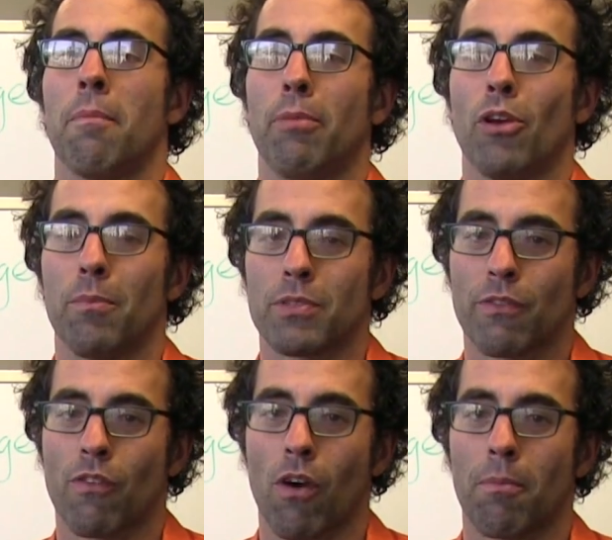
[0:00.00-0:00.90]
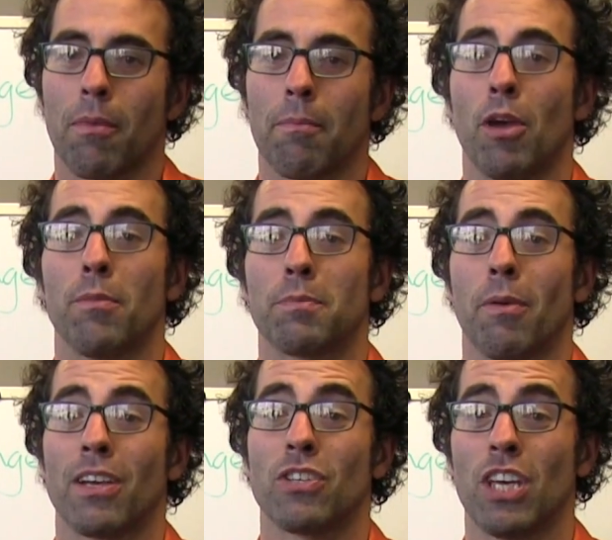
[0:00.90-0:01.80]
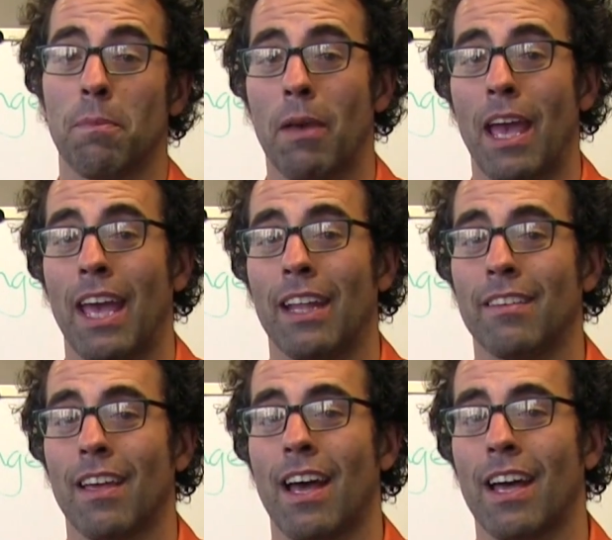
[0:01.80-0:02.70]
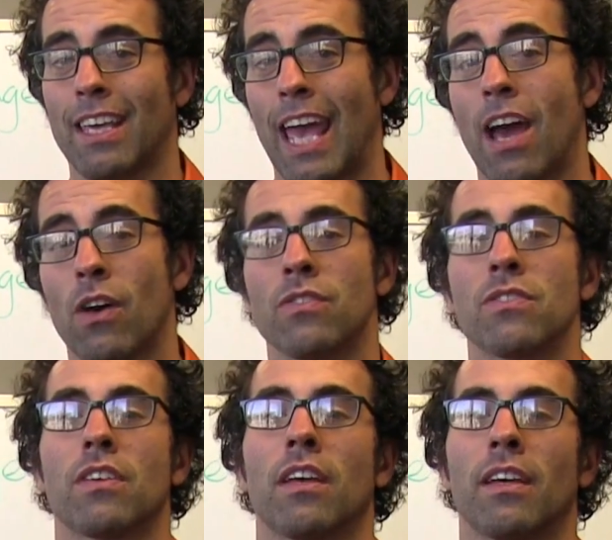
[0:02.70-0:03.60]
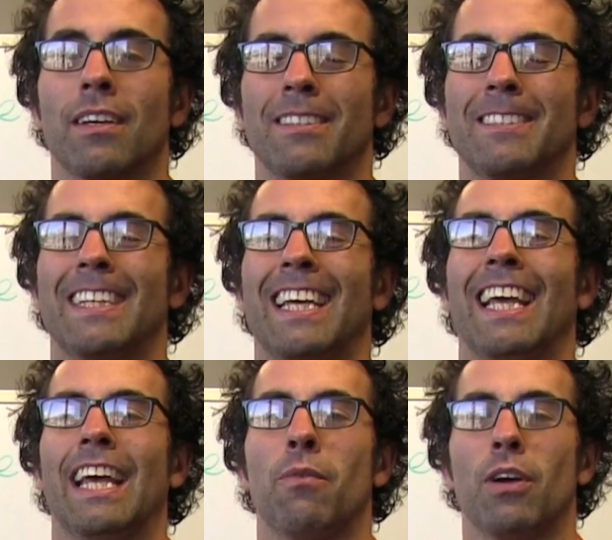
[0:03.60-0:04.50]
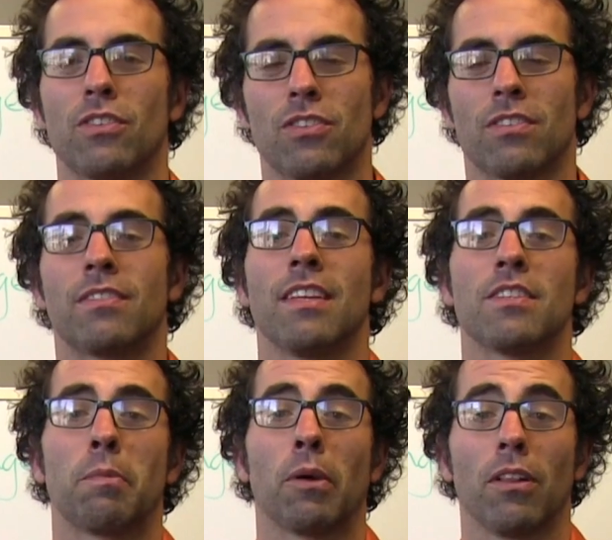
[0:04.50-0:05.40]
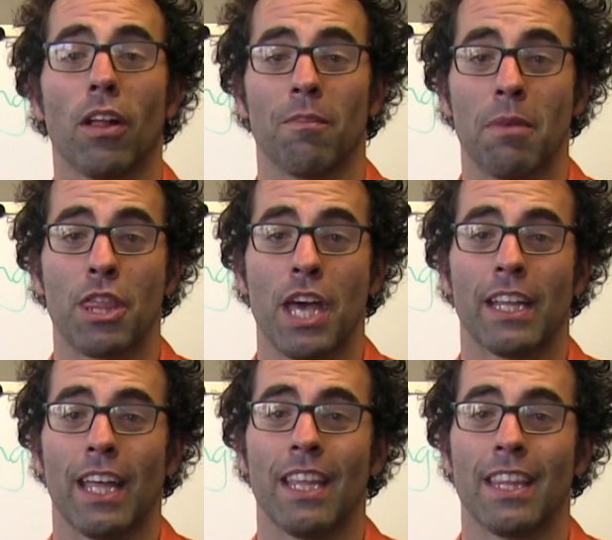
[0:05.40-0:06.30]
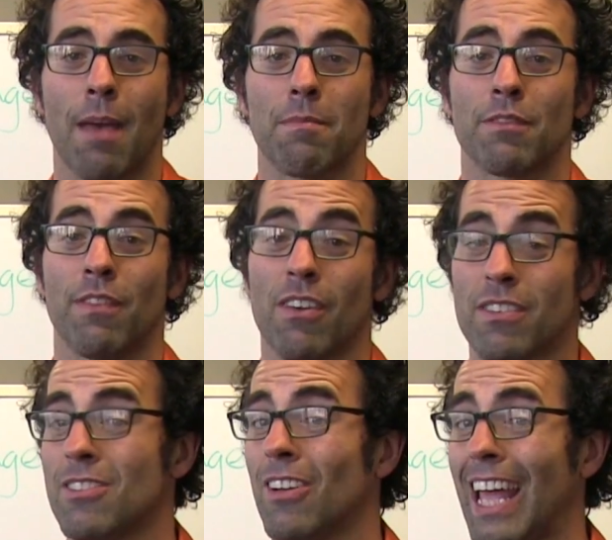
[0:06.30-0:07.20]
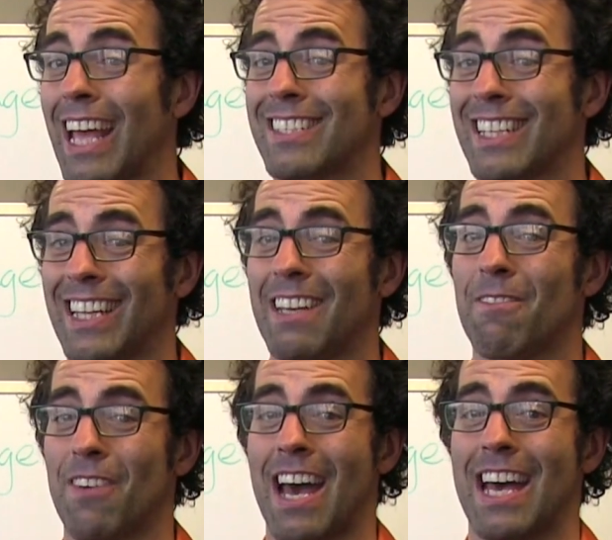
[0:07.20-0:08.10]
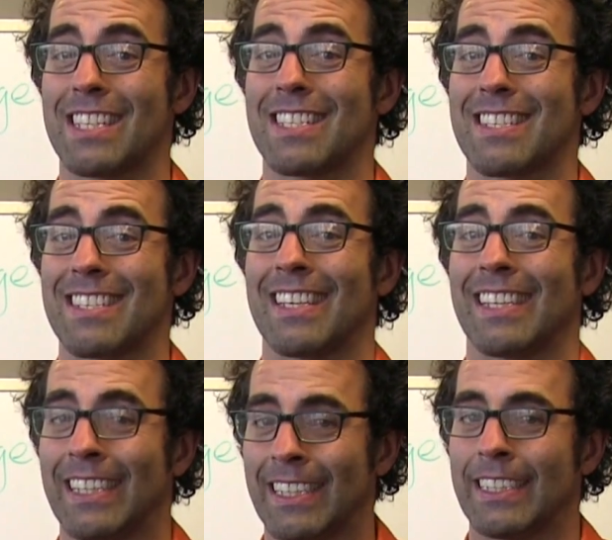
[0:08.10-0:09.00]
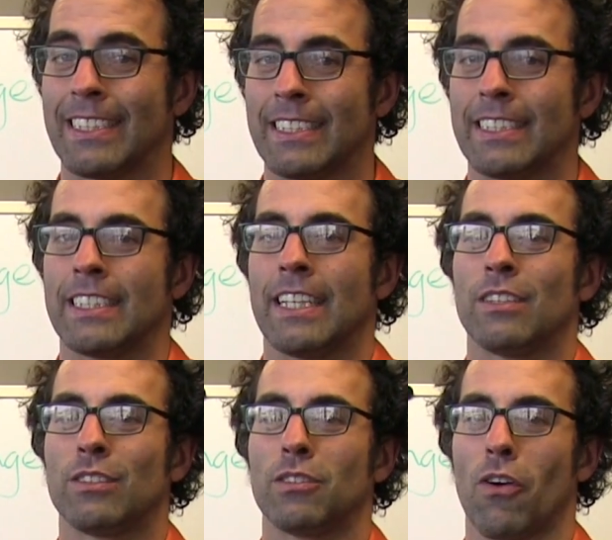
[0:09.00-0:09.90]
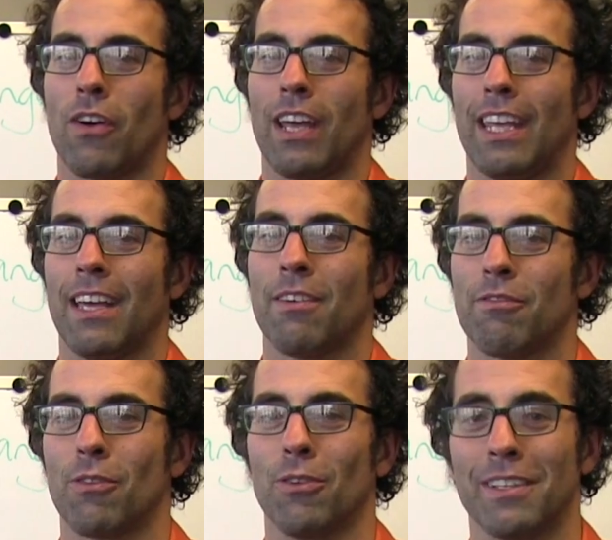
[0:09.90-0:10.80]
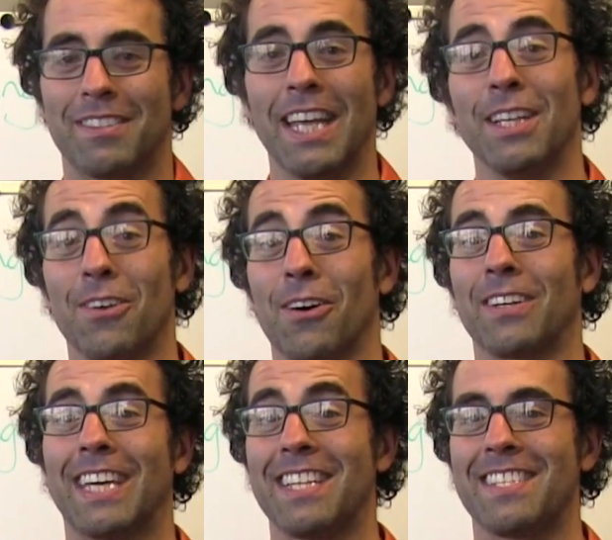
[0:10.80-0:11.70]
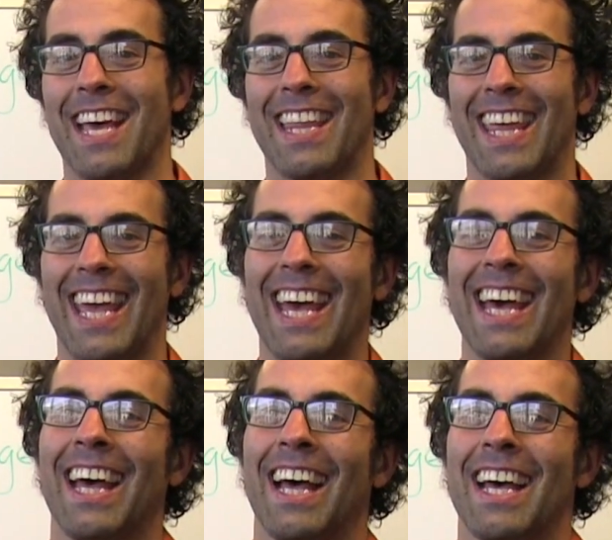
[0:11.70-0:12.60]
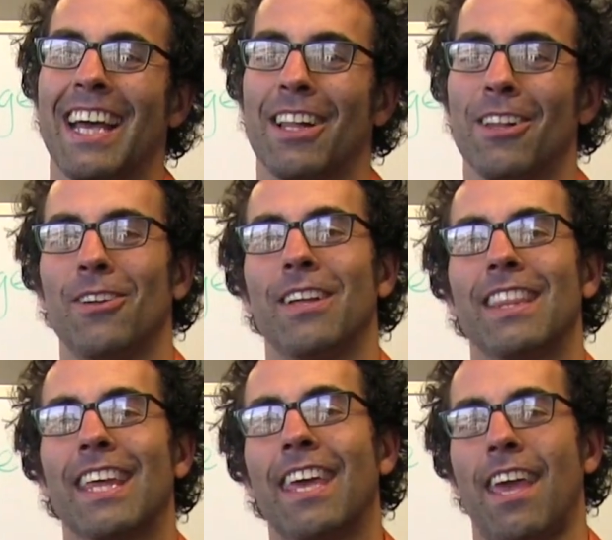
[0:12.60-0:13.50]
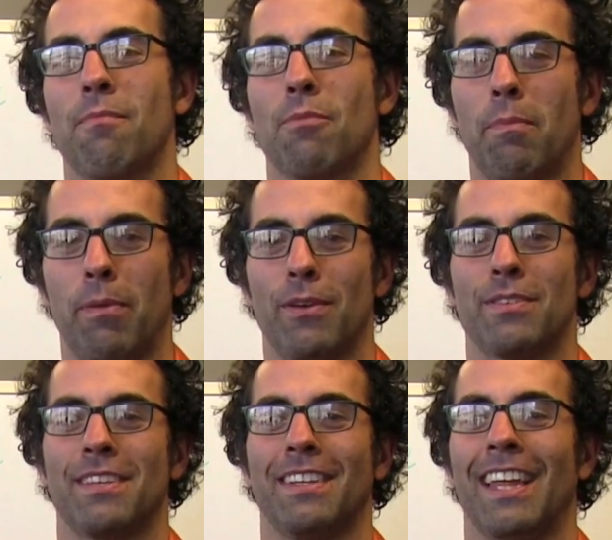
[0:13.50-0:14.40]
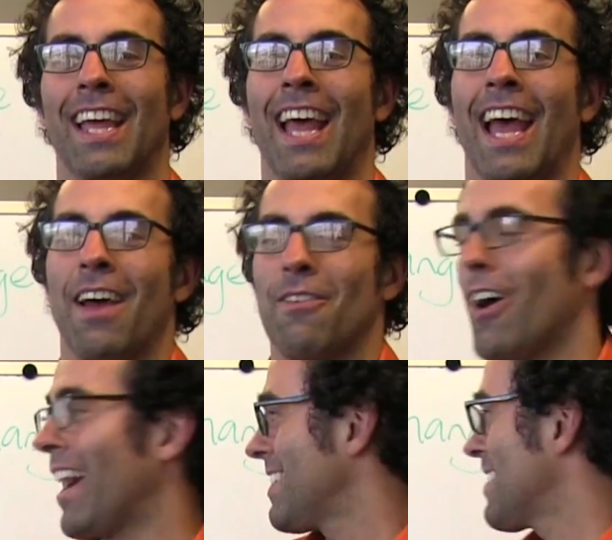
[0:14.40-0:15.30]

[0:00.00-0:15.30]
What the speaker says: Burps by sheep and cows, which tends to put a lot of methane in the atmosphere. It's not actually farts. Sorry for all the 10-year-old kids out there, including the camera person. Right,